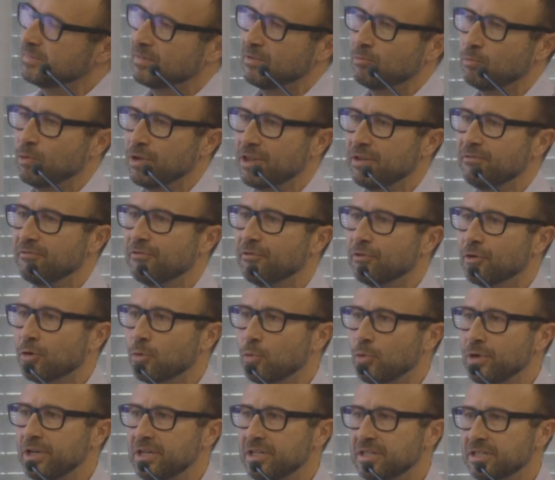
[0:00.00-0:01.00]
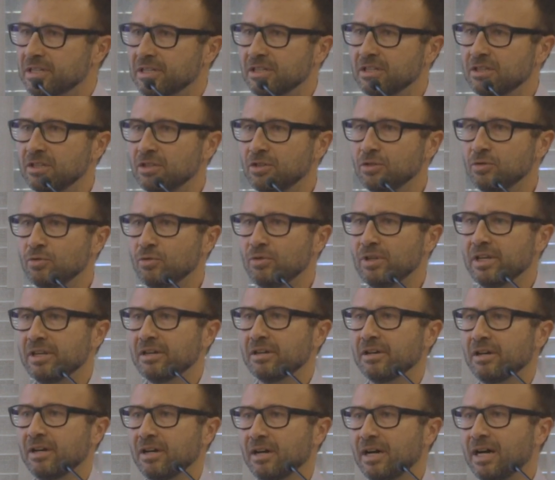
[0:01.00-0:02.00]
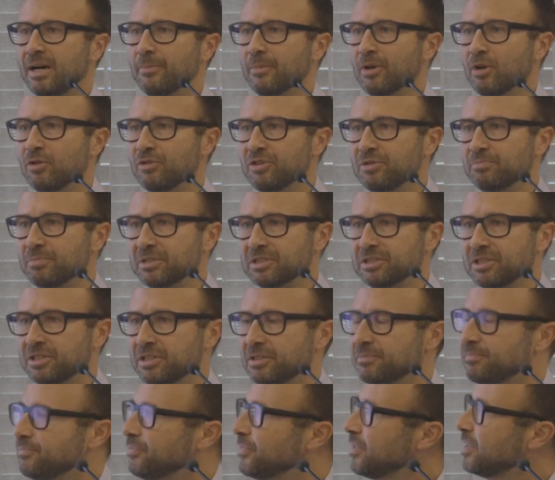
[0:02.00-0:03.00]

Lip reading: Within 4 weeks, you do the amyloid imaging.